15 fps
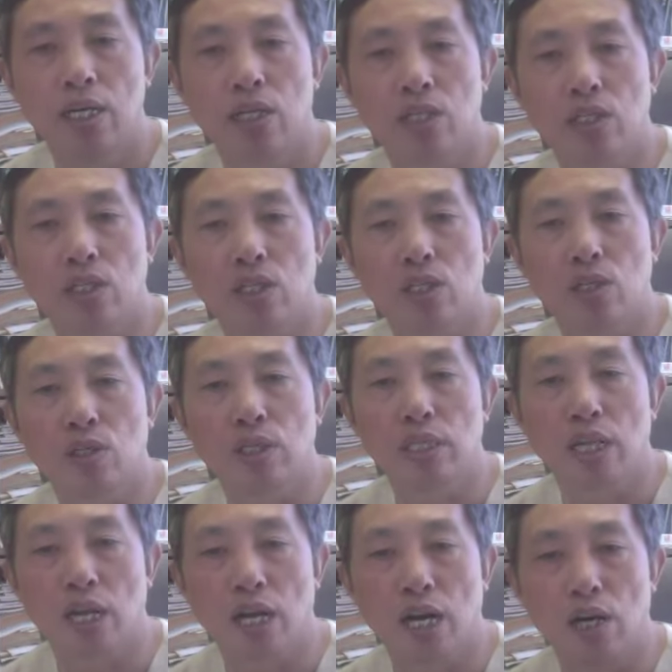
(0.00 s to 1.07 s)
So in
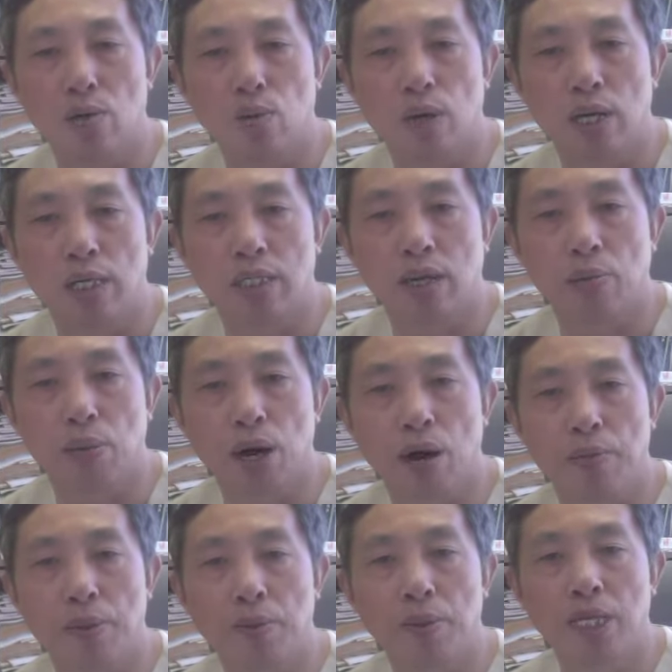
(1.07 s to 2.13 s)
the long run, they
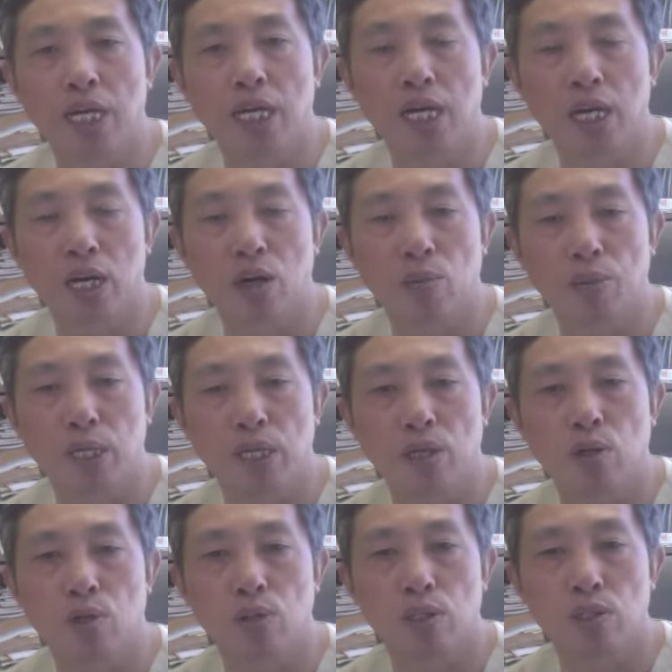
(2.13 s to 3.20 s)
probably can help the
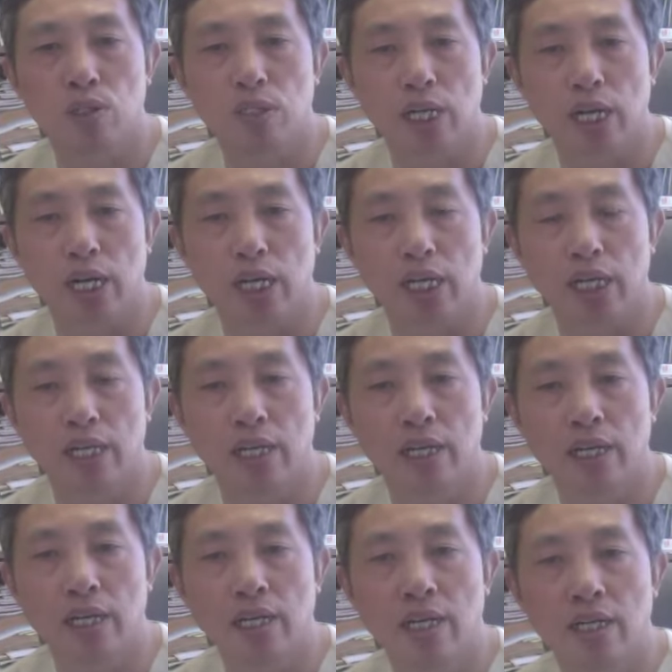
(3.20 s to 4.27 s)
whole society
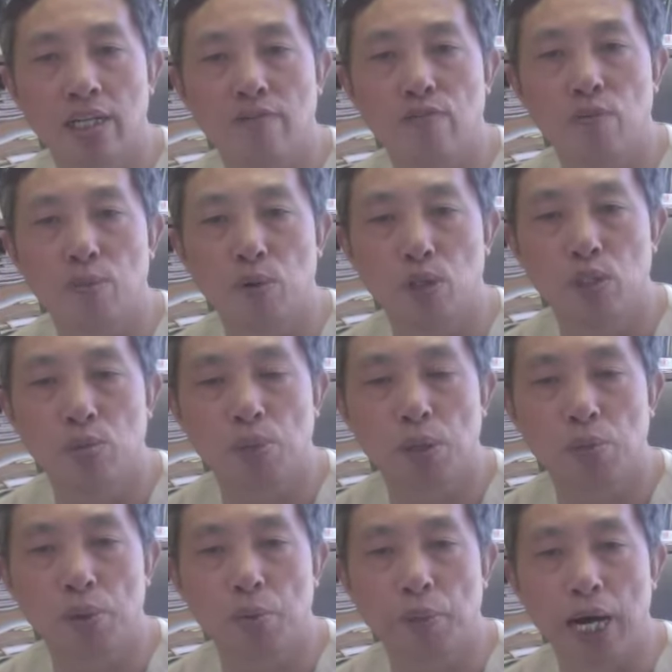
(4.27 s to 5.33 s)
if most
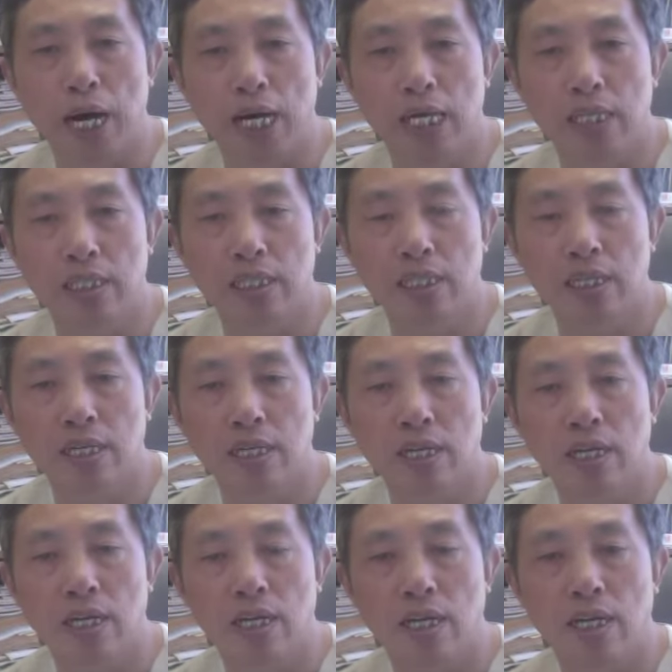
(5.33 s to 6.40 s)
people balanced
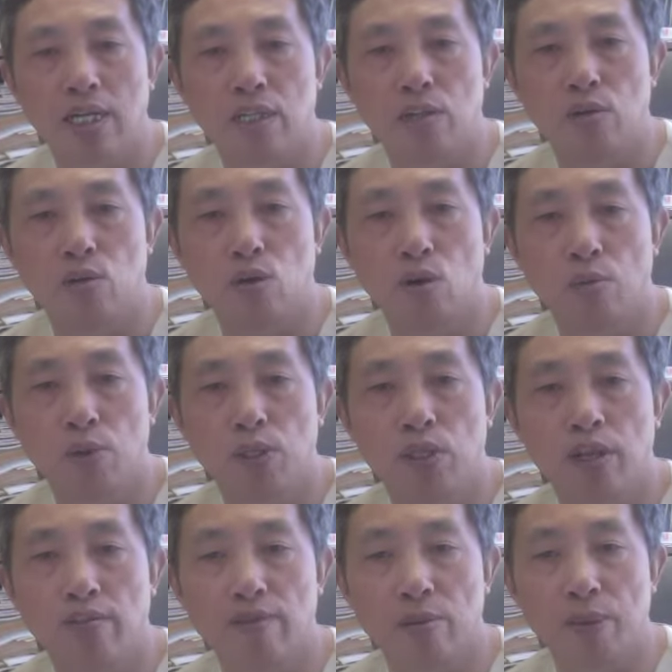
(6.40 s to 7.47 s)
and
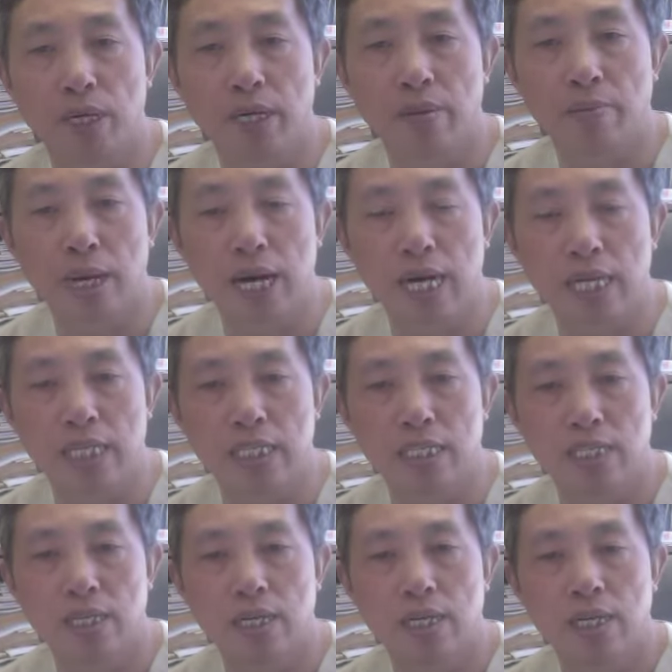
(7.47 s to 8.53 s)
almost everybody balanced.